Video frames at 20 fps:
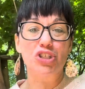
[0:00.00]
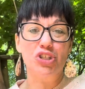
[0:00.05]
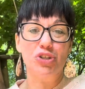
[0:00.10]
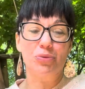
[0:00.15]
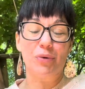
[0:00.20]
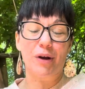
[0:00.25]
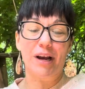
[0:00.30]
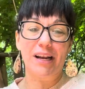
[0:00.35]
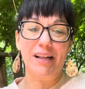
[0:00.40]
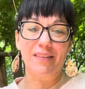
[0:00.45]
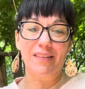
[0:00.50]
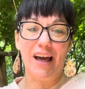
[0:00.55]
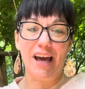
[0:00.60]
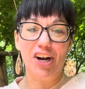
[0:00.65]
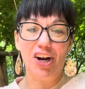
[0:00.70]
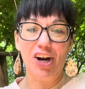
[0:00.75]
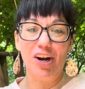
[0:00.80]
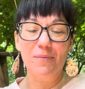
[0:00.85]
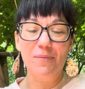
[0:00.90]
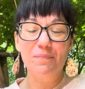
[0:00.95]
you write a
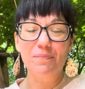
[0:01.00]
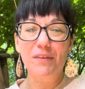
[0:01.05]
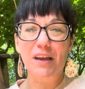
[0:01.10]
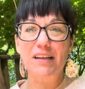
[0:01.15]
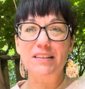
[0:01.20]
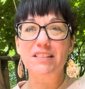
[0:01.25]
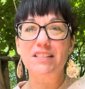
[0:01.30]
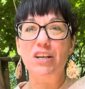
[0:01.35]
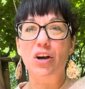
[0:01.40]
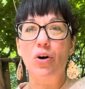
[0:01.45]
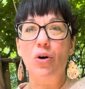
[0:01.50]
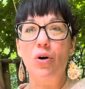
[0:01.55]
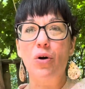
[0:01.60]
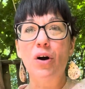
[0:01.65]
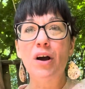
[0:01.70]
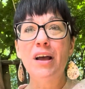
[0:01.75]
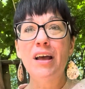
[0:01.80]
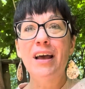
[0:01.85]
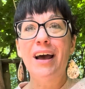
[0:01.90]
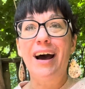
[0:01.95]
letter? And so
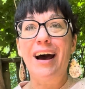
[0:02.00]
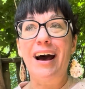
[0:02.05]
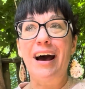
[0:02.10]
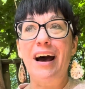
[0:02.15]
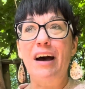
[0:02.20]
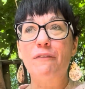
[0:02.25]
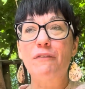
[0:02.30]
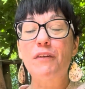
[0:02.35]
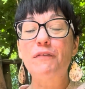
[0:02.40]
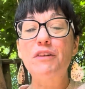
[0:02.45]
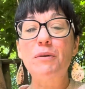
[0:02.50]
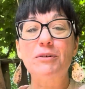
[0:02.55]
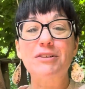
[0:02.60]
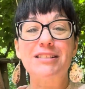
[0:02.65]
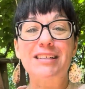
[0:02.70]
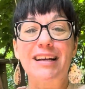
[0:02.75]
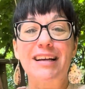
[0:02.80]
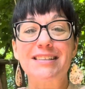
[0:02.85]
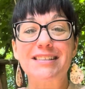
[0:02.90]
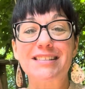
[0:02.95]

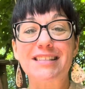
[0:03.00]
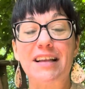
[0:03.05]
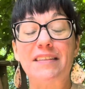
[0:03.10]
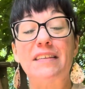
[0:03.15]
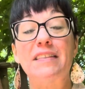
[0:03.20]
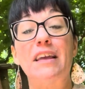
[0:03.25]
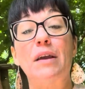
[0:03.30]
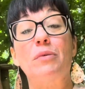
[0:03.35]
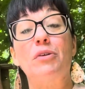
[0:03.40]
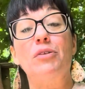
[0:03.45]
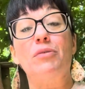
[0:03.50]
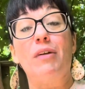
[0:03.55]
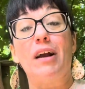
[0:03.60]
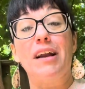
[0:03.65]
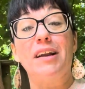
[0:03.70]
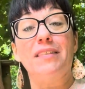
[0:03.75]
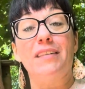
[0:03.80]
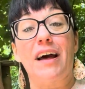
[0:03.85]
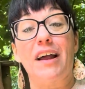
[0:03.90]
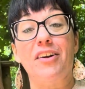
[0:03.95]
50% said that they would
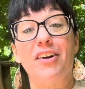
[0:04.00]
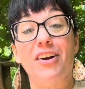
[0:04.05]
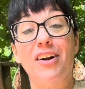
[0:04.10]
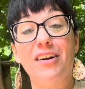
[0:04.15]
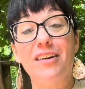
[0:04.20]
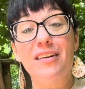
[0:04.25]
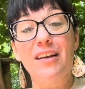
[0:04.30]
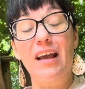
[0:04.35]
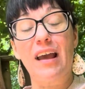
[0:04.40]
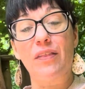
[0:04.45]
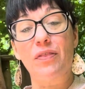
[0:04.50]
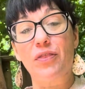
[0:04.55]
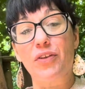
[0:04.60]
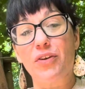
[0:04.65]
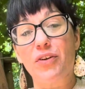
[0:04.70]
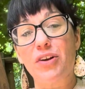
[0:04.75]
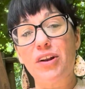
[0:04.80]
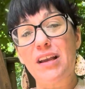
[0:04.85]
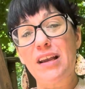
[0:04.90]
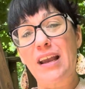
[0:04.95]
write a letter, and
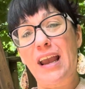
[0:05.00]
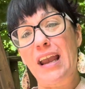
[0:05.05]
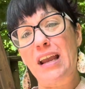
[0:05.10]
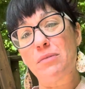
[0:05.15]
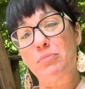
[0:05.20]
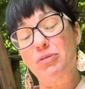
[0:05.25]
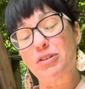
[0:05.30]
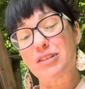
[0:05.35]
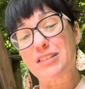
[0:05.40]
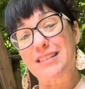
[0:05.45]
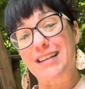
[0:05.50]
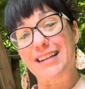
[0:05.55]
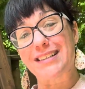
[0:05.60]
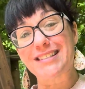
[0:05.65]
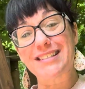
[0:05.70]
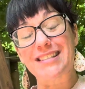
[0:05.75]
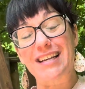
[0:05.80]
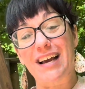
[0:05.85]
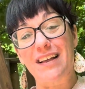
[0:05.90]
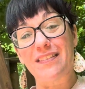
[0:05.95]
38%
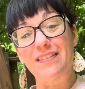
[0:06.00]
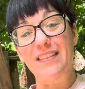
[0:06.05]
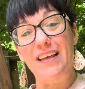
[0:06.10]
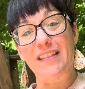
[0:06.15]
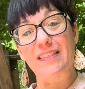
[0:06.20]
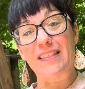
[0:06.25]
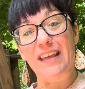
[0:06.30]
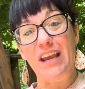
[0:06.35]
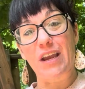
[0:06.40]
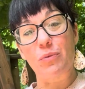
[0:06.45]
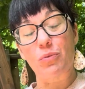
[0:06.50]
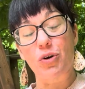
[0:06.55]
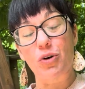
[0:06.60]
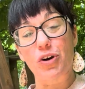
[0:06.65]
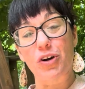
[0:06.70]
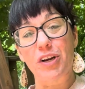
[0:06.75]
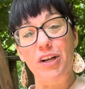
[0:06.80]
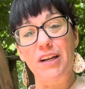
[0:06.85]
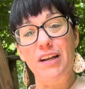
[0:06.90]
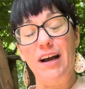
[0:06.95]
said that they
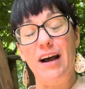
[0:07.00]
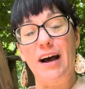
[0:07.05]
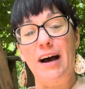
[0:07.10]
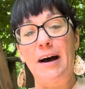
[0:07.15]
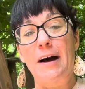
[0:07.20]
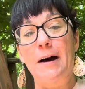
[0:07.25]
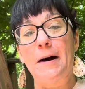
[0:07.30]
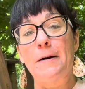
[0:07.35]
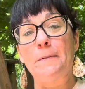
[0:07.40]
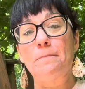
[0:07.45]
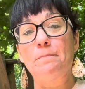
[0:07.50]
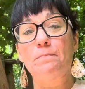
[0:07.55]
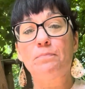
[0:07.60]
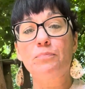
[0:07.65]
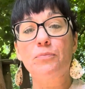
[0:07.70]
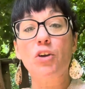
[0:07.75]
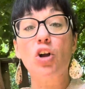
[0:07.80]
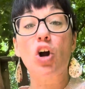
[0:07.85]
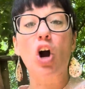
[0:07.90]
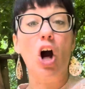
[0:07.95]
would
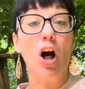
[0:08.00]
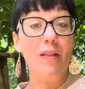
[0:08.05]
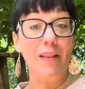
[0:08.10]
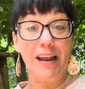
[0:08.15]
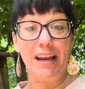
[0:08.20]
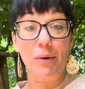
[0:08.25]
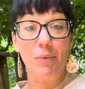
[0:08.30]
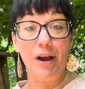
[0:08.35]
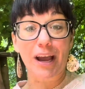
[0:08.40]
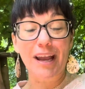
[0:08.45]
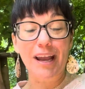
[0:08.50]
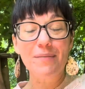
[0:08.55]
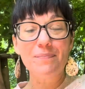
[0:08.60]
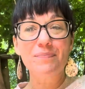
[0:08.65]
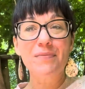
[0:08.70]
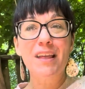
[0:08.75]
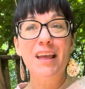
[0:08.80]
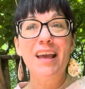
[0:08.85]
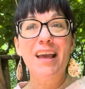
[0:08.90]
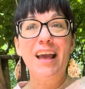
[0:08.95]
call anyway,
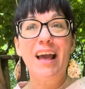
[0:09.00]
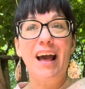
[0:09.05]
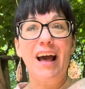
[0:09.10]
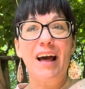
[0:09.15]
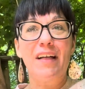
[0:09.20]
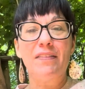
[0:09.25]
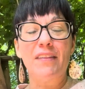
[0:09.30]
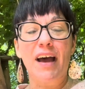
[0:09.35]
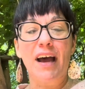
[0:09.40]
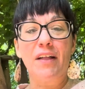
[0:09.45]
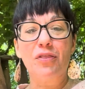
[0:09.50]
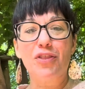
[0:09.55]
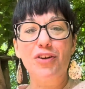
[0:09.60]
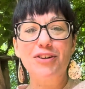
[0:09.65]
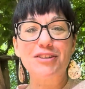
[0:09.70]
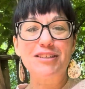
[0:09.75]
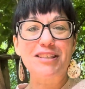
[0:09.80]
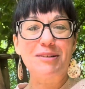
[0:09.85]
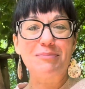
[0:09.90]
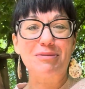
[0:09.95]
and then
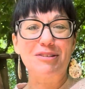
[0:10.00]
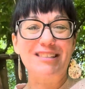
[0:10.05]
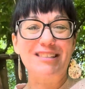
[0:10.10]
13%